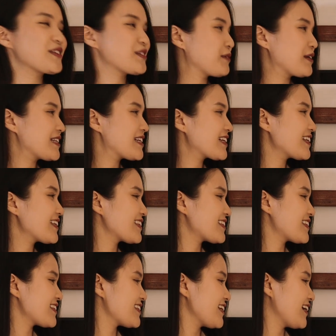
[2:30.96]
So basically
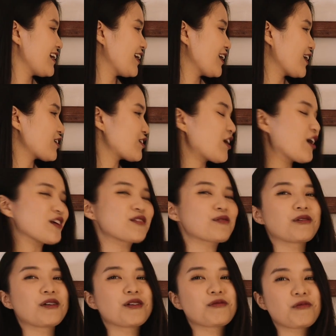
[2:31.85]
this is a
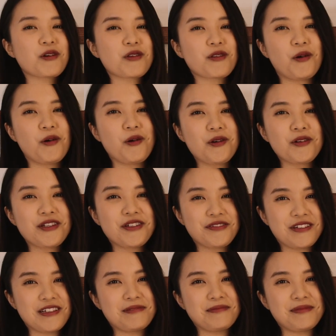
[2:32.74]
crossword with all the
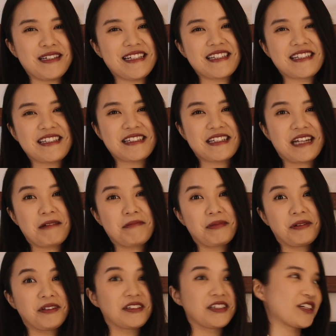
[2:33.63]
Vietnamese
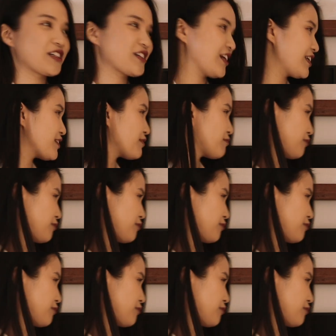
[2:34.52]
staple dishes.